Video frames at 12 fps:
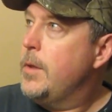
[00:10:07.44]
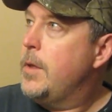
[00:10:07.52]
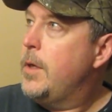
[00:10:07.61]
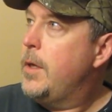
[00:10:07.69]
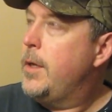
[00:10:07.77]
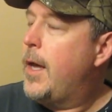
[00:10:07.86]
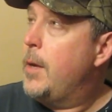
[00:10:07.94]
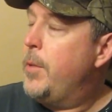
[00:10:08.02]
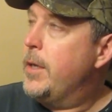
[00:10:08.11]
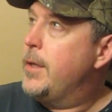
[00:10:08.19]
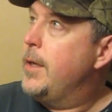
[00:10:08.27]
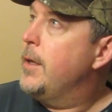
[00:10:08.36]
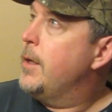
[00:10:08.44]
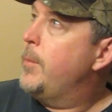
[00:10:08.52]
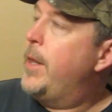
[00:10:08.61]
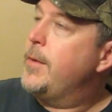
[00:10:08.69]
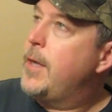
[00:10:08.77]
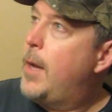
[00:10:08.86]
not a big deal.
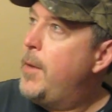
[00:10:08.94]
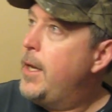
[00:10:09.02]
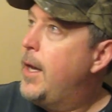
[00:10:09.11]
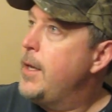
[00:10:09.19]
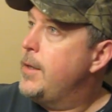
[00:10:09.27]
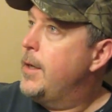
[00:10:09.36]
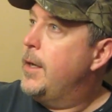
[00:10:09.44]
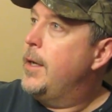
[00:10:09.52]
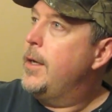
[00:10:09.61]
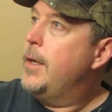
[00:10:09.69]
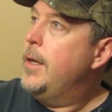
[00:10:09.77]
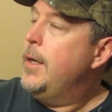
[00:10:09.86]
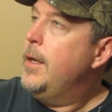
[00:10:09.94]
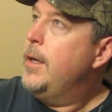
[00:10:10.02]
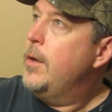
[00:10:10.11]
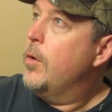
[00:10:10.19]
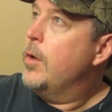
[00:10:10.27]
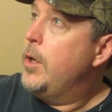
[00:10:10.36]
By the time I got done,
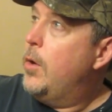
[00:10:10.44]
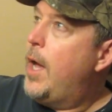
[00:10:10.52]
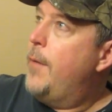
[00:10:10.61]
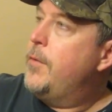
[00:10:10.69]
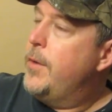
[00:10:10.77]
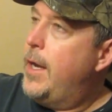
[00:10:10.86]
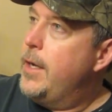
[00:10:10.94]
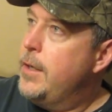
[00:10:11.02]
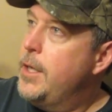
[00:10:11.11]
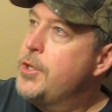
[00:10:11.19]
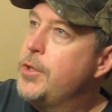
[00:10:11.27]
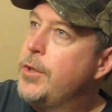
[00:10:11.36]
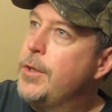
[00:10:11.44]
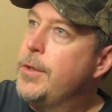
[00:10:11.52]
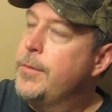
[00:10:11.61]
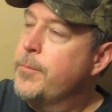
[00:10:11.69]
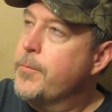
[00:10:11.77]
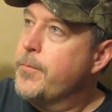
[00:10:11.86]
or you know, after that
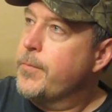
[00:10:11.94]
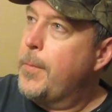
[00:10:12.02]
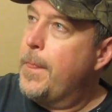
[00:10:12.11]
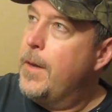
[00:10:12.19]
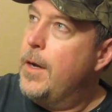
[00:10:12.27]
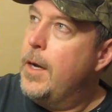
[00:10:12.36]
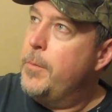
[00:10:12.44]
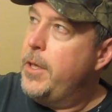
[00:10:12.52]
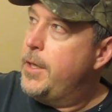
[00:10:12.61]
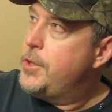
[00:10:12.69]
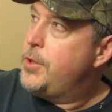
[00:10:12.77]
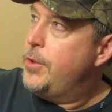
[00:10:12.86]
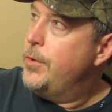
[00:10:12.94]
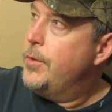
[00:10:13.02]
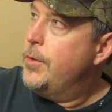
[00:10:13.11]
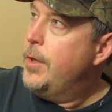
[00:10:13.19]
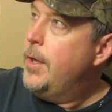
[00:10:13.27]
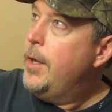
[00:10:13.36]
initial um,
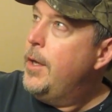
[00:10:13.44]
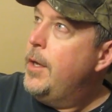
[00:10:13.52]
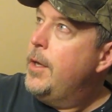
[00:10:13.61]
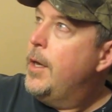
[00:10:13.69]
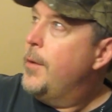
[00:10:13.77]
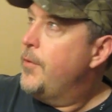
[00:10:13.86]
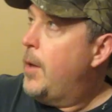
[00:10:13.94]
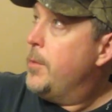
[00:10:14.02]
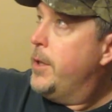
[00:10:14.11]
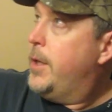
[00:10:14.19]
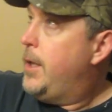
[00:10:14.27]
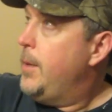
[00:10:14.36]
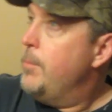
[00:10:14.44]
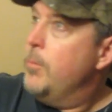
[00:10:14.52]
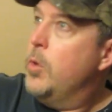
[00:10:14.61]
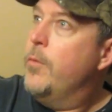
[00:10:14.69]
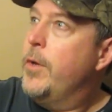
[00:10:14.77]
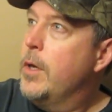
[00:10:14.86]
issue, I was able to keep
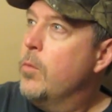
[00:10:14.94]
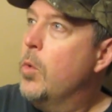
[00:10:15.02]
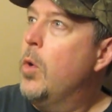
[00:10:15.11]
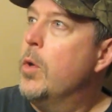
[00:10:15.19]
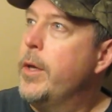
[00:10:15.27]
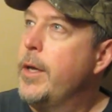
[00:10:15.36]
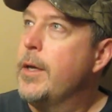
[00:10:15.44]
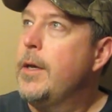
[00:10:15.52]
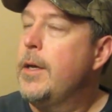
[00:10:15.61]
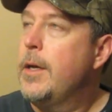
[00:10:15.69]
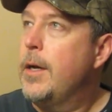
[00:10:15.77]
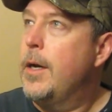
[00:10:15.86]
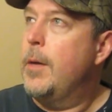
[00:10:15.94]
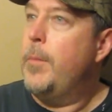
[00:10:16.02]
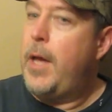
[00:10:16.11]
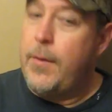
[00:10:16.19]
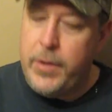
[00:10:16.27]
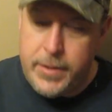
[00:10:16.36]
moving and rolling. Um,
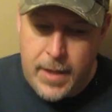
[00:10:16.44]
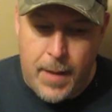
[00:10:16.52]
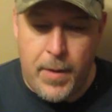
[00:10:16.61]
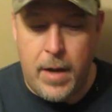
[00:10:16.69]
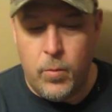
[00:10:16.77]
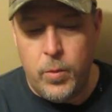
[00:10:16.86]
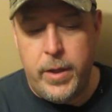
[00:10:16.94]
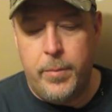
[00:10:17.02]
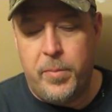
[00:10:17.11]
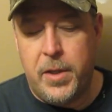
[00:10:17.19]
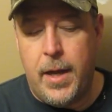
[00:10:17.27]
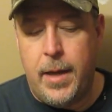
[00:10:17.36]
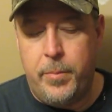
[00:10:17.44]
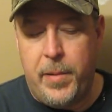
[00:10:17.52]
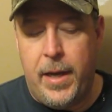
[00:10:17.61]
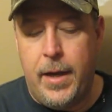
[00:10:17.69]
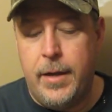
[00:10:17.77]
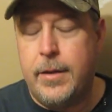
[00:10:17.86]
every time I reapplied
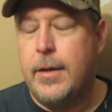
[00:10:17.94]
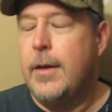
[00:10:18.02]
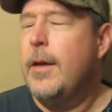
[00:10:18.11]
paint,